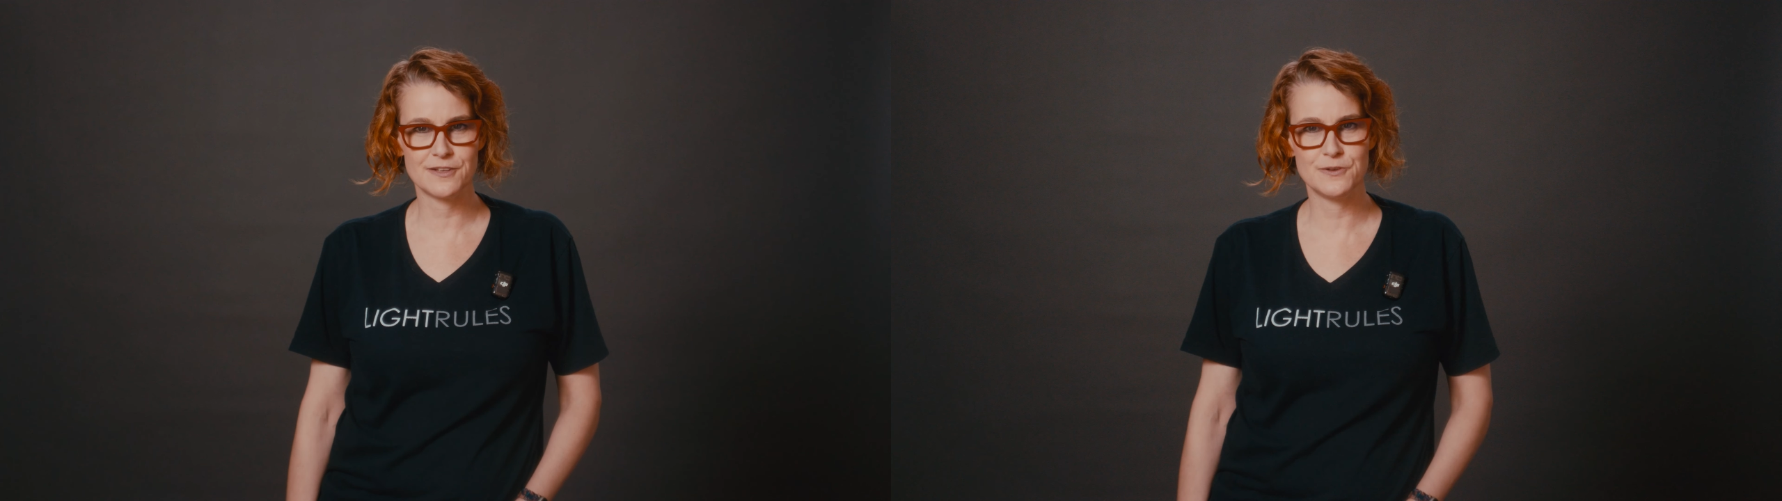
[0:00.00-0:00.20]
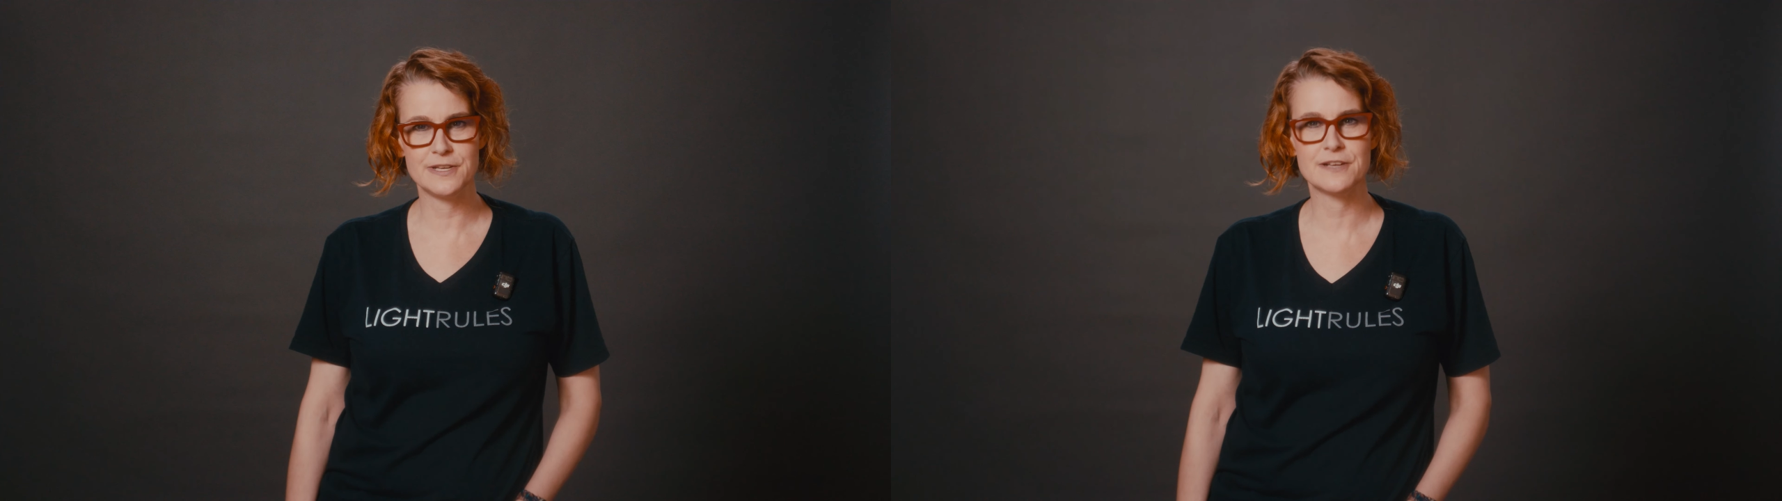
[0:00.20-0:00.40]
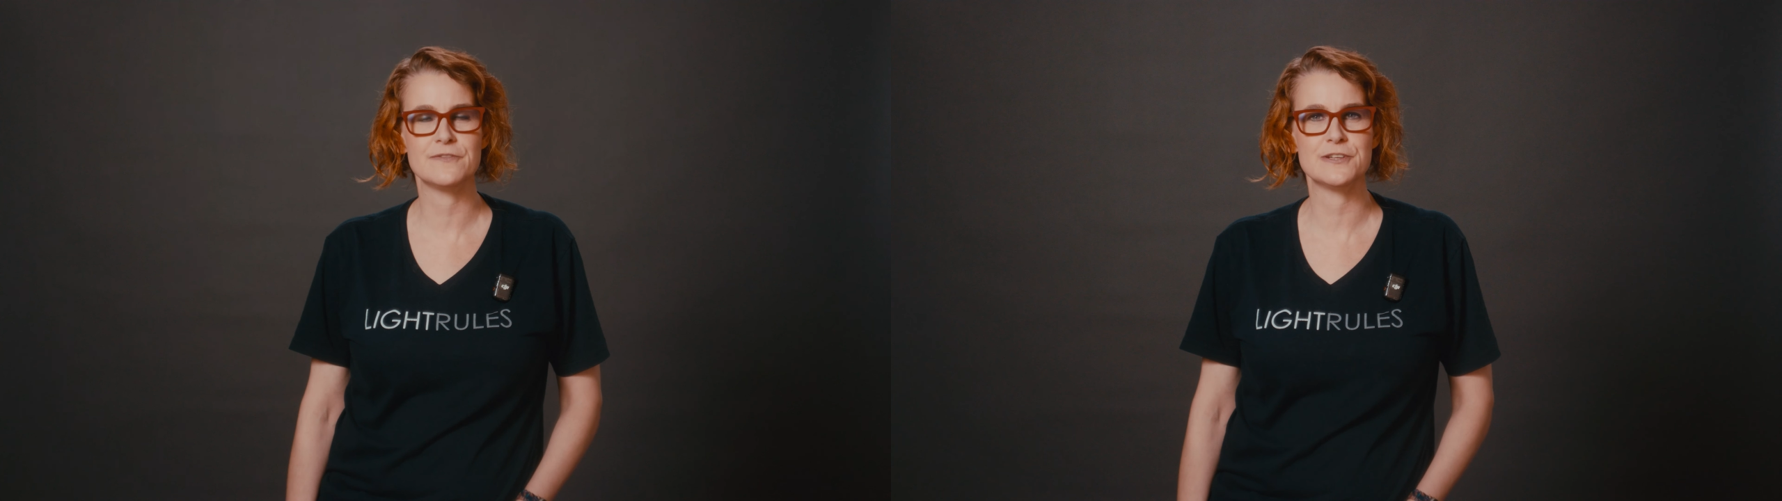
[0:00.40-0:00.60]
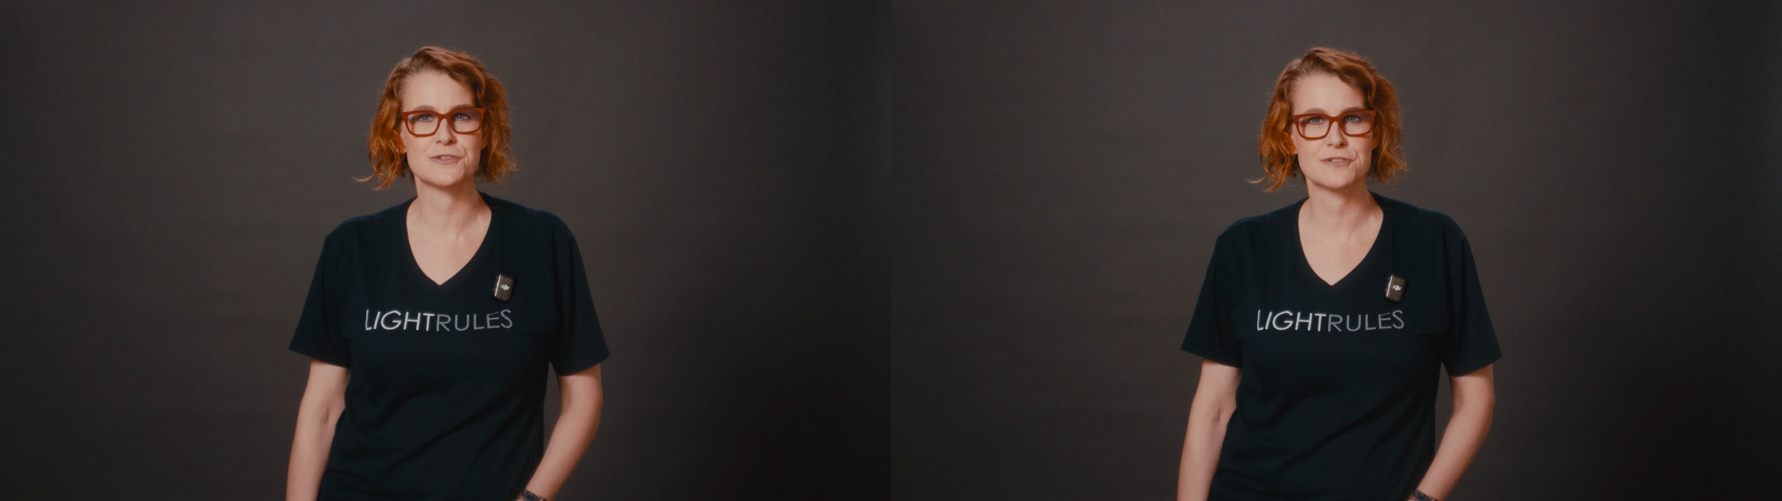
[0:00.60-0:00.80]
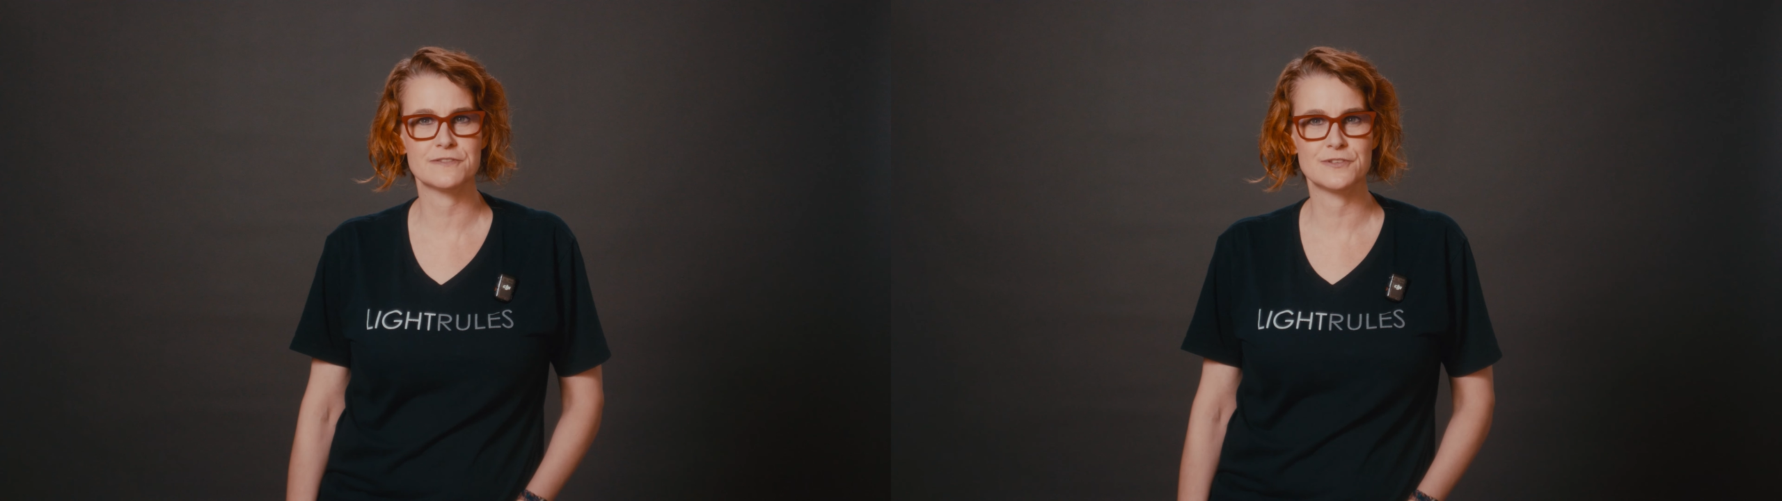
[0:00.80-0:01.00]
unique
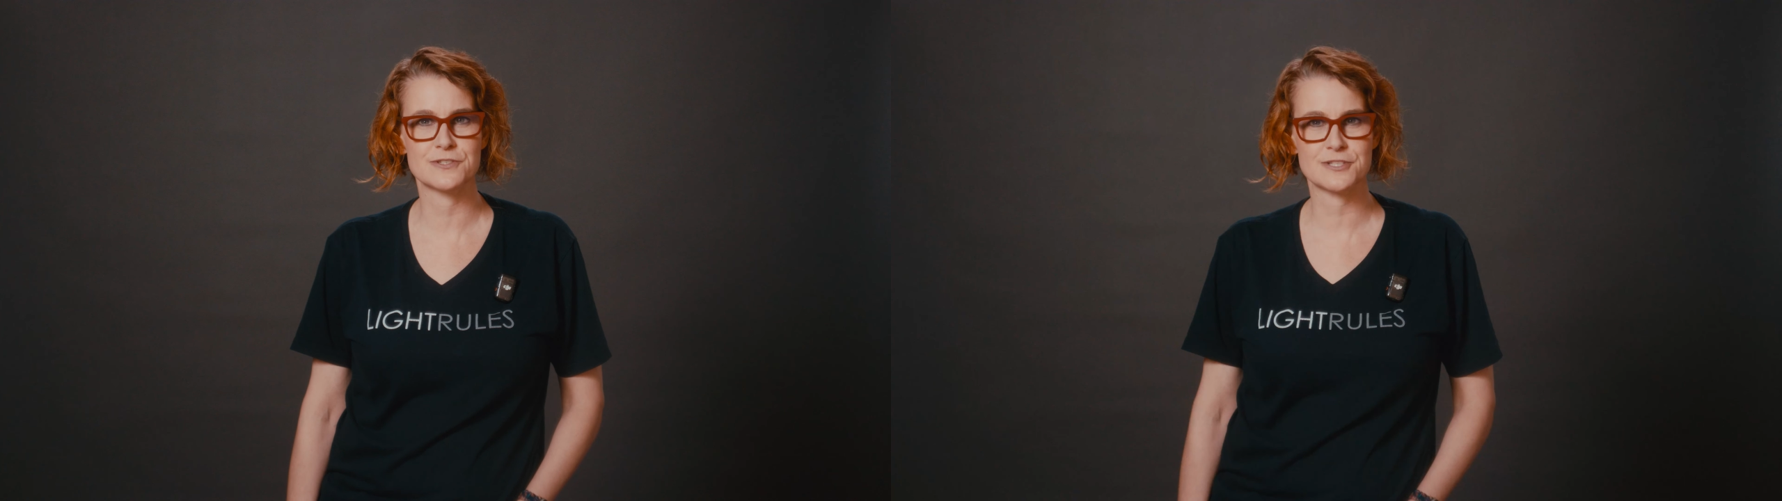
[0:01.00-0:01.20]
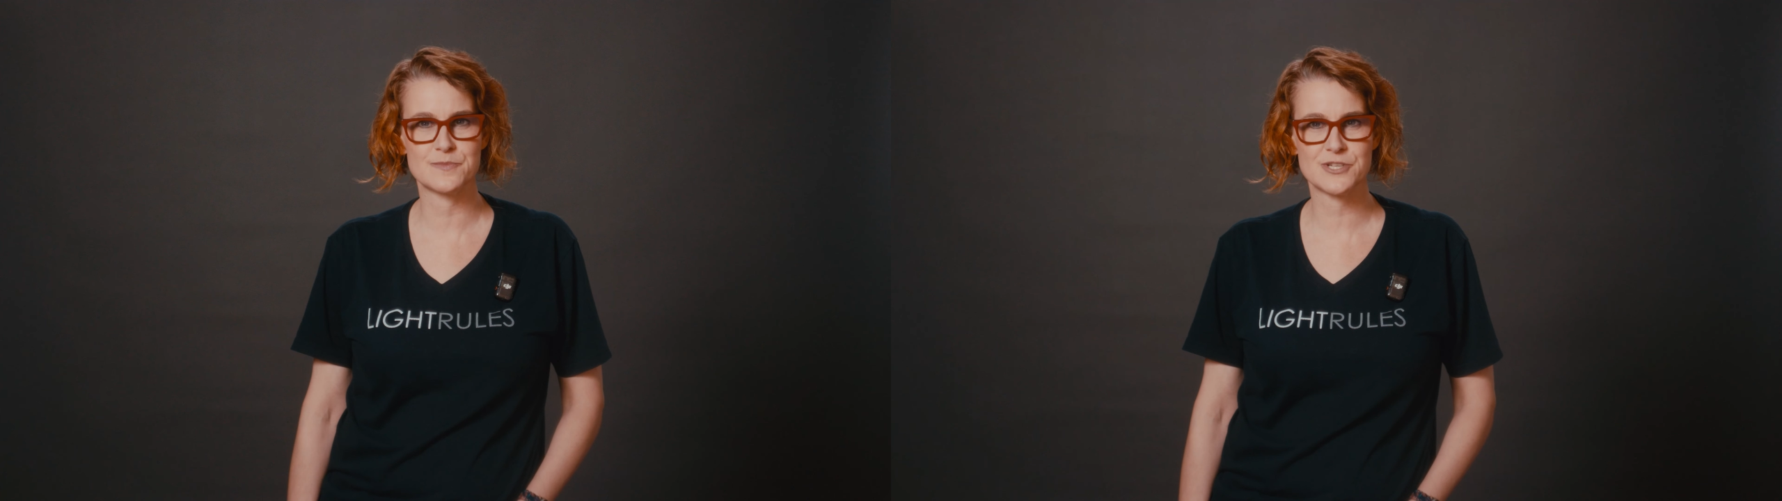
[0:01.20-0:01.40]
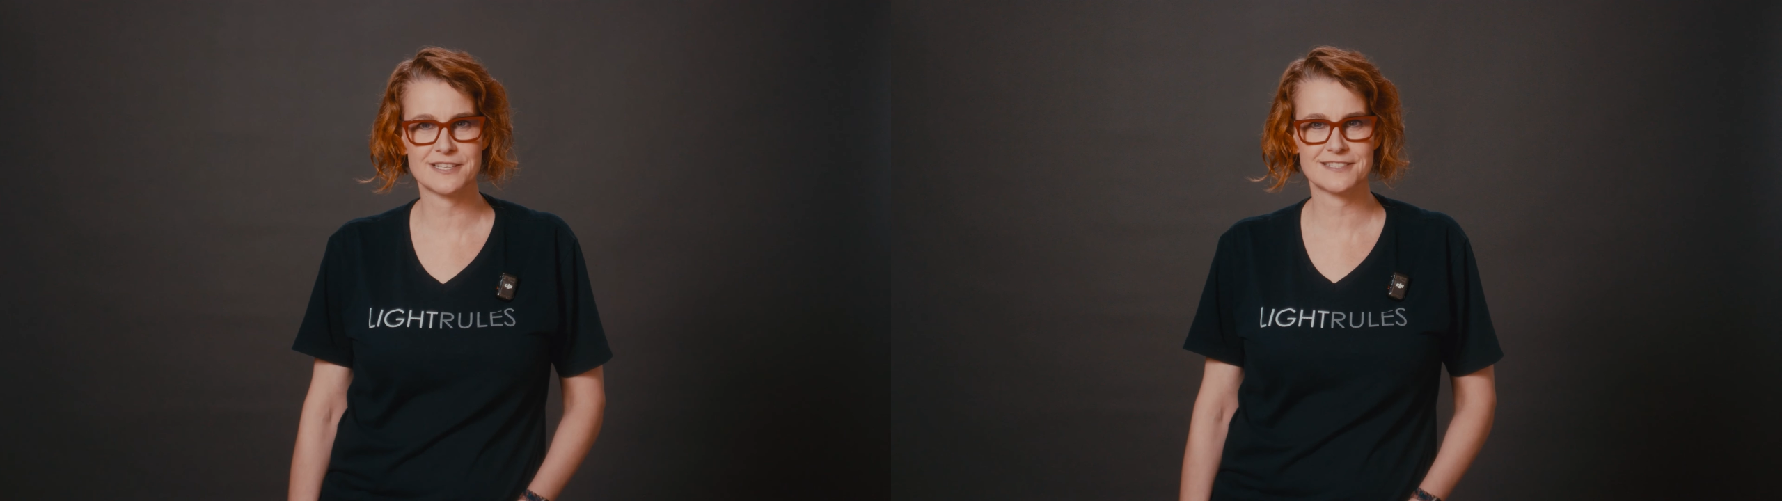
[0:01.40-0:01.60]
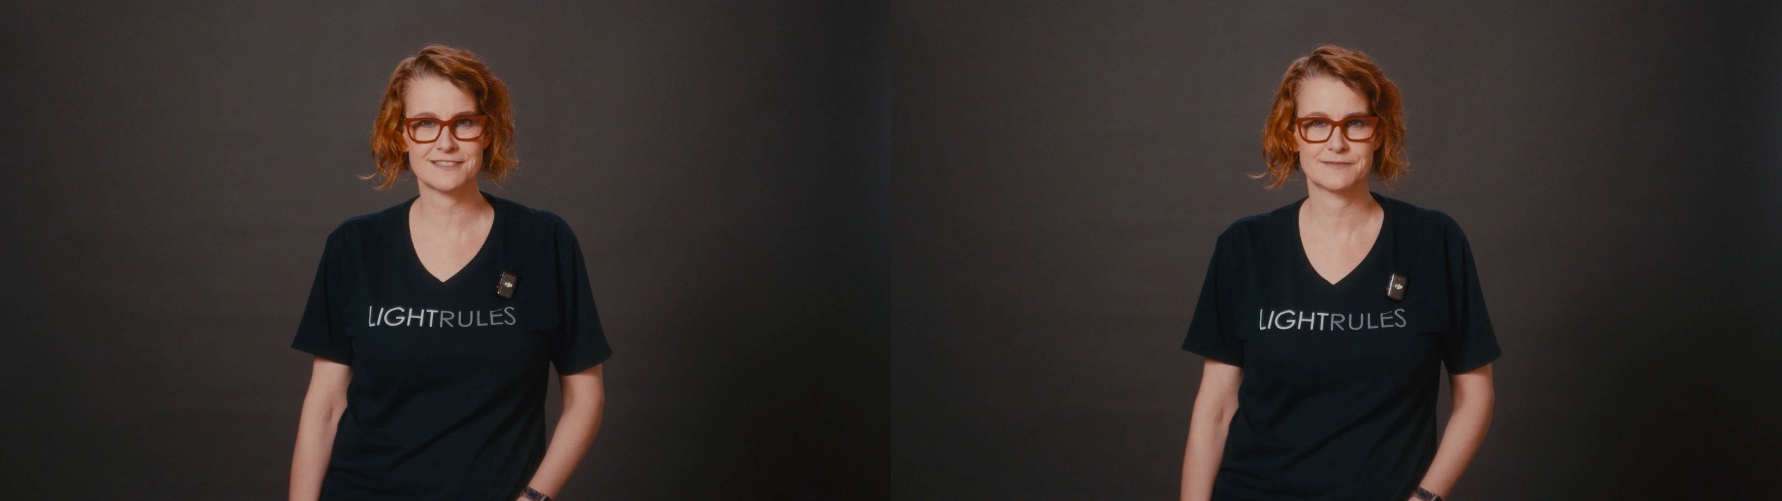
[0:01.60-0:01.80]
features of your subject.